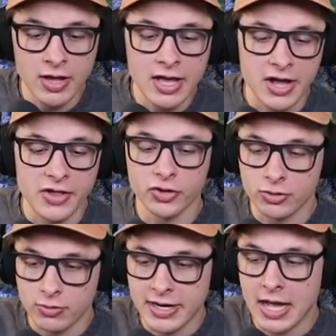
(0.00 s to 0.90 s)
Another
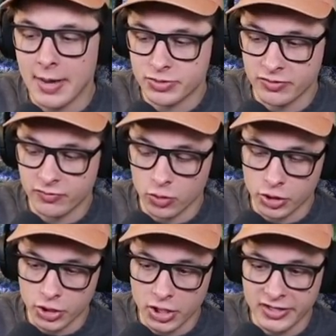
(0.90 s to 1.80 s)
great option for
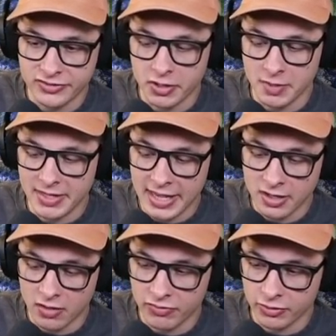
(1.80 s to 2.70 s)
good is going to be
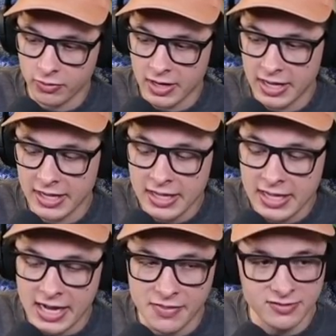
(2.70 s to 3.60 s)
Gandalf the Grey,
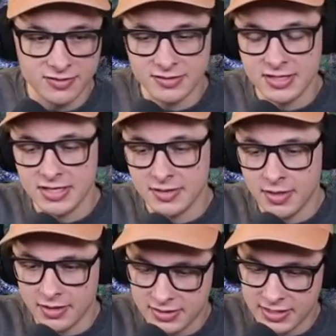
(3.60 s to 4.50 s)
and this is the
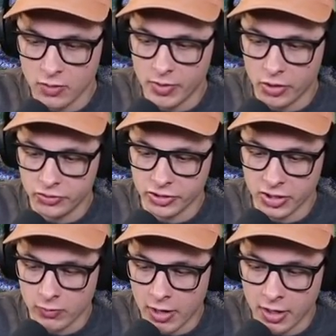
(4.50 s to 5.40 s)
skill build you're going to
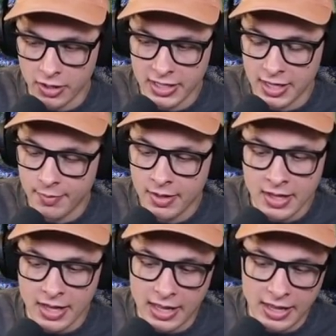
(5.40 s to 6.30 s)
run on him,
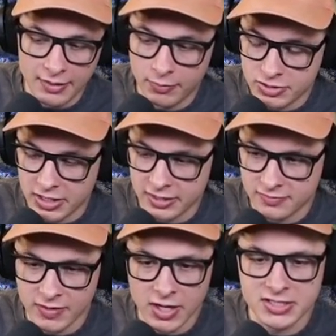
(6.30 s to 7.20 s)
which is
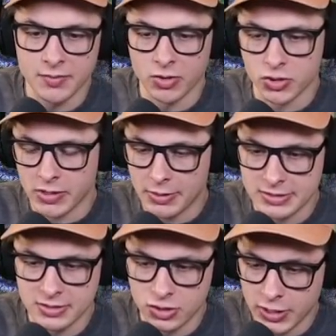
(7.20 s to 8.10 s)
very similar to what I was
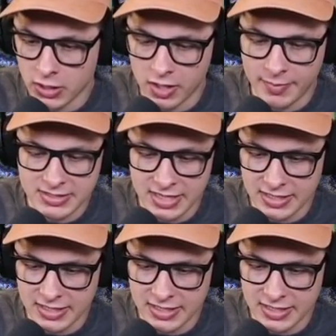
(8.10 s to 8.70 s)
doing a lot of my test.